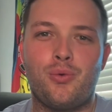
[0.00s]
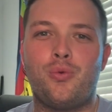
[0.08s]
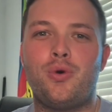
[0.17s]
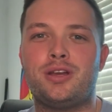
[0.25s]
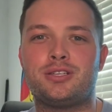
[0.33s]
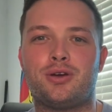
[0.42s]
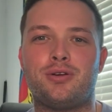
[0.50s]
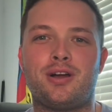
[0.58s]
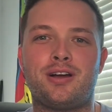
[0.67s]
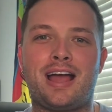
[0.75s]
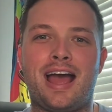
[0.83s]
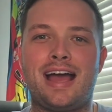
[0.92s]
What is going
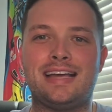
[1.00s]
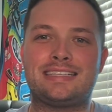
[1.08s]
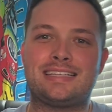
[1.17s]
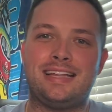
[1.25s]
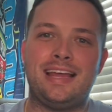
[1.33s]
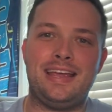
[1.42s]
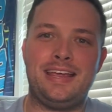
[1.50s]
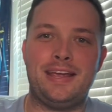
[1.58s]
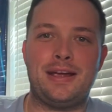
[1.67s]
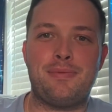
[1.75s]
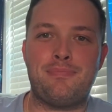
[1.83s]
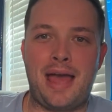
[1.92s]
on, guys? Clay
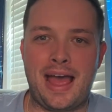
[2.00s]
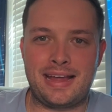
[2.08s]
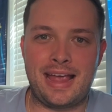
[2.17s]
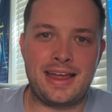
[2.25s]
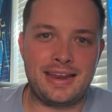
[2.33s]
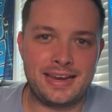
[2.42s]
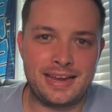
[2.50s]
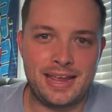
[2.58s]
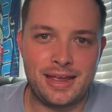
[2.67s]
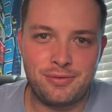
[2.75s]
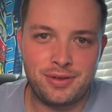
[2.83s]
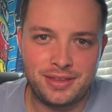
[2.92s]
here, back at it
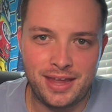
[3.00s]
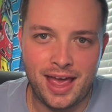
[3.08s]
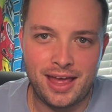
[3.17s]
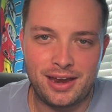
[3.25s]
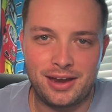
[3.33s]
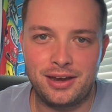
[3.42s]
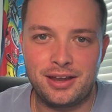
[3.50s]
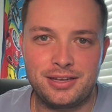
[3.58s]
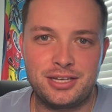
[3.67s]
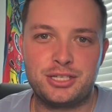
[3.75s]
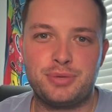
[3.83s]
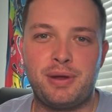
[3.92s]
again with yet another
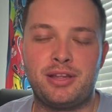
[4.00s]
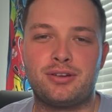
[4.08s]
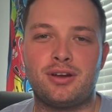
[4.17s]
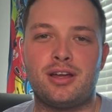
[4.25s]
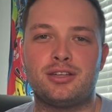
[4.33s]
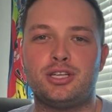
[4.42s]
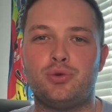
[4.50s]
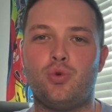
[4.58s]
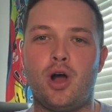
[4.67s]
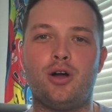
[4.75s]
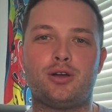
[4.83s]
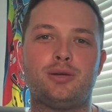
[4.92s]
dish of Pantherology.
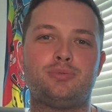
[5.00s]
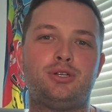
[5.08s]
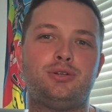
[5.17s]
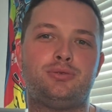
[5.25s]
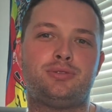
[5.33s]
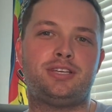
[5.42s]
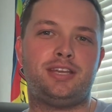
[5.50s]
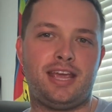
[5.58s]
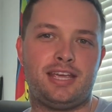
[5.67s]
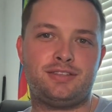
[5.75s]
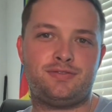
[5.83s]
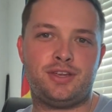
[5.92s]
Welcome to
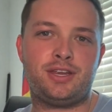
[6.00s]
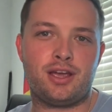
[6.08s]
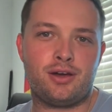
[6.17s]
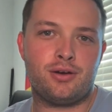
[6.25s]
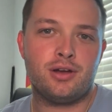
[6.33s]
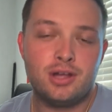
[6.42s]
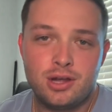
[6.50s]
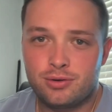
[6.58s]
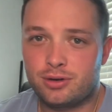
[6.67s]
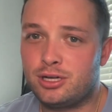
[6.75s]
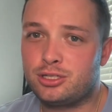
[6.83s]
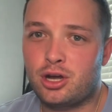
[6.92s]
today's video.
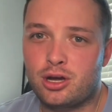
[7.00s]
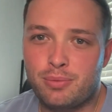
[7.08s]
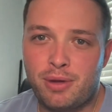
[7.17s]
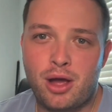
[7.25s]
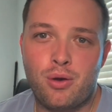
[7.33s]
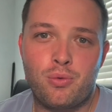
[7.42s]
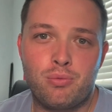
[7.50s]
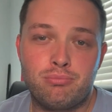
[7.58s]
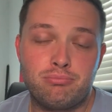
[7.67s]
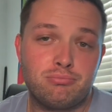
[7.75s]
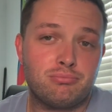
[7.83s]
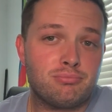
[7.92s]
We're going to talk about
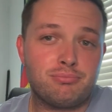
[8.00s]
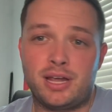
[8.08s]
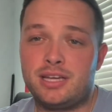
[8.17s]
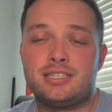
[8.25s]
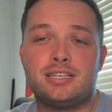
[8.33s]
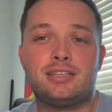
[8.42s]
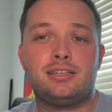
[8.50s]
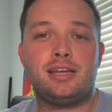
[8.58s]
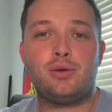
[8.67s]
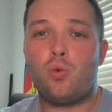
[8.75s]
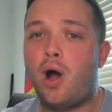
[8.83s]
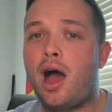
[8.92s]

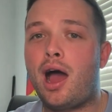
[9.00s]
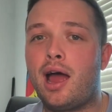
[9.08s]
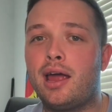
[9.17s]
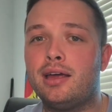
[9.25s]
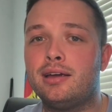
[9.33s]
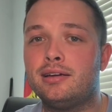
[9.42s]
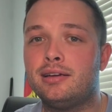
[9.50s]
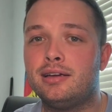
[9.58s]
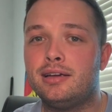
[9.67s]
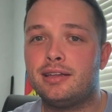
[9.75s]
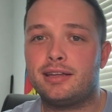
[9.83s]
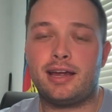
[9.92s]
basically why
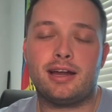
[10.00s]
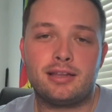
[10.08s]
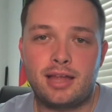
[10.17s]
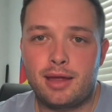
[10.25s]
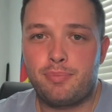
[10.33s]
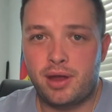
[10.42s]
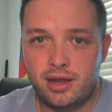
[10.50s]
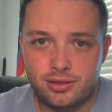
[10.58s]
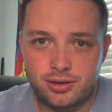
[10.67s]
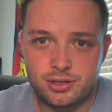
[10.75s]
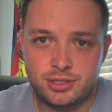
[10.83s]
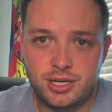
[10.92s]
the Carolina
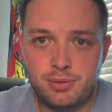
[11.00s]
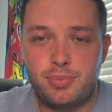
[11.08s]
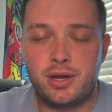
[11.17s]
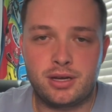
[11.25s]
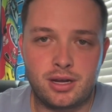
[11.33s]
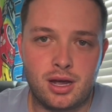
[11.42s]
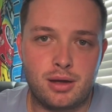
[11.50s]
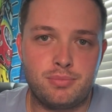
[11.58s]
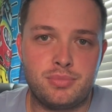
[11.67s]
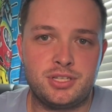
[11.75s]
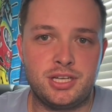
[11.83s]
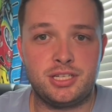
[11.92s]
Panthers didn't pick
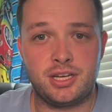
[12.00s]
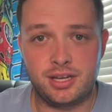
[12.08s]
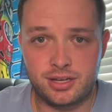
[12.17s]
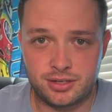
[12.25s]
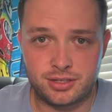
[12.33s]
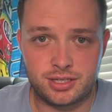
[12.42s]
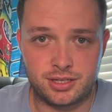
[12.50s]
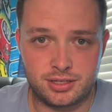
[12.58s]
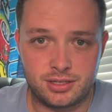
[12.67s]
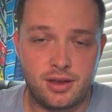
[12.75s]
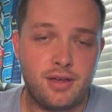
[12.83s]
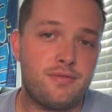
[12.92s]
up CJ
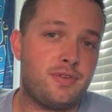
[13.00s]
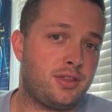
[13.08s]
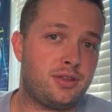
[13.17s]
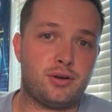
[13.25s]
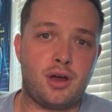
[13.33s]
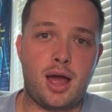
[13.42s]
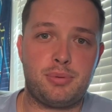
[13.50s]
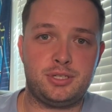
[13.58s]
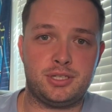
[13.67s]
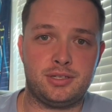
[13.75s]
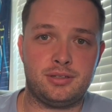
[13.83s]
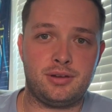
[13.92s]
Henderson's fifth-year
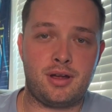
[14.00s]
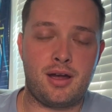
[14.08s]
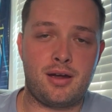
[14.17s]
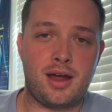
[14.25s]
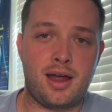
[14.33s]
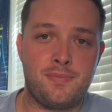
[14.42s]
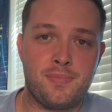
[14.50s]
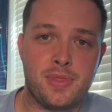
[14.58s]
option. All right.